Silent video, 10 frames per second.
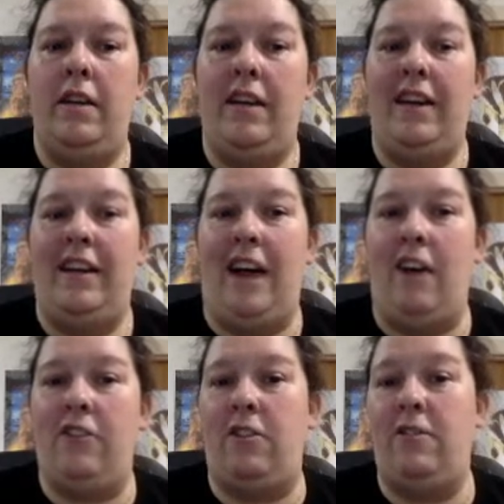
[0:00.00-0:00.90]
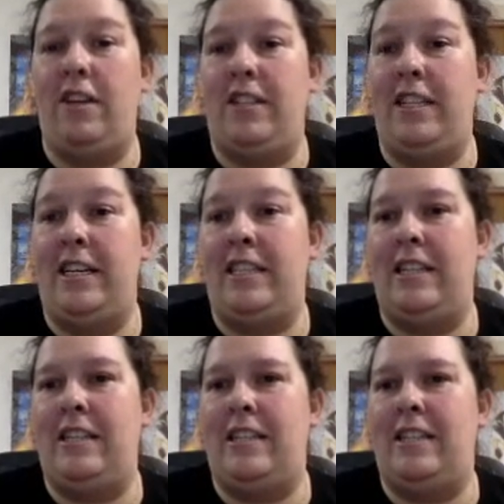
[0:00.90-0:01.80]
And it also does this.
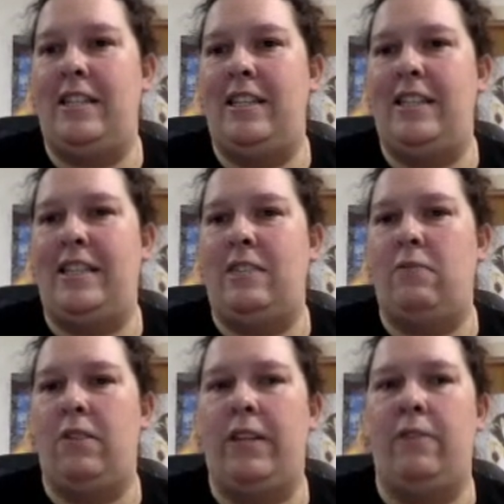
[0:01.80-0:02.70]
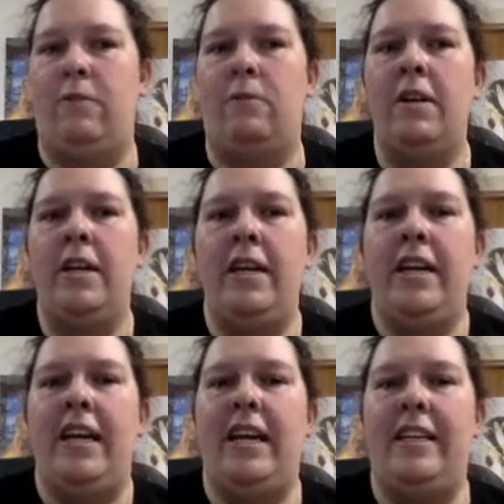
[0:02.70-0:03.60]
This is really cool.
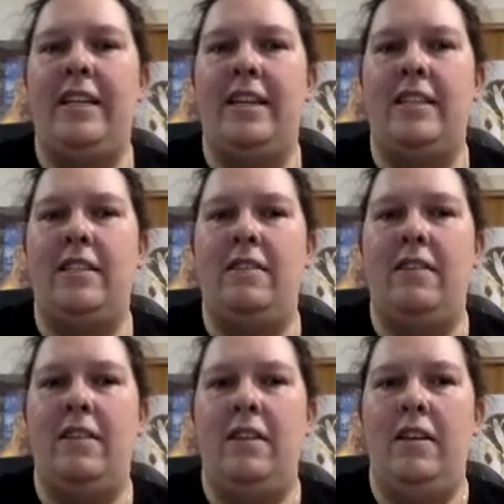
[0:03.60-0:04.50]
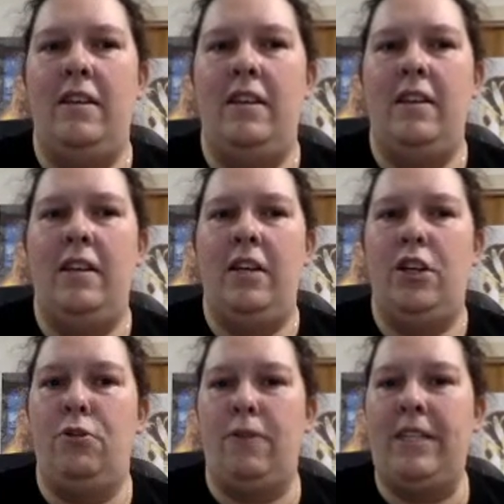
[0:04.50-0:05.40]
It does
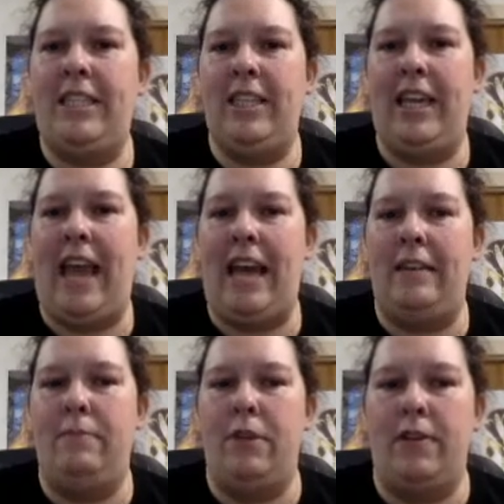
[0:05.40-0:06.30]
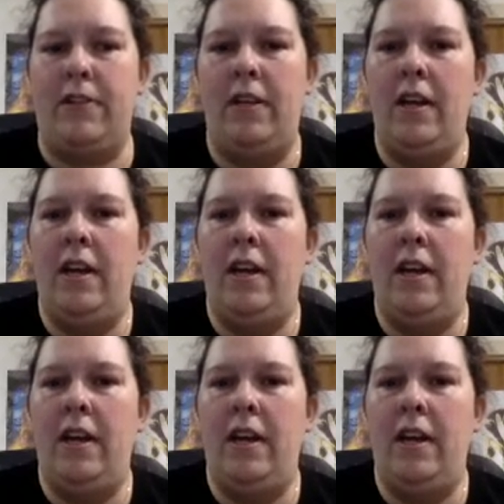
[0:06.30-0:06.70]
your recently added books.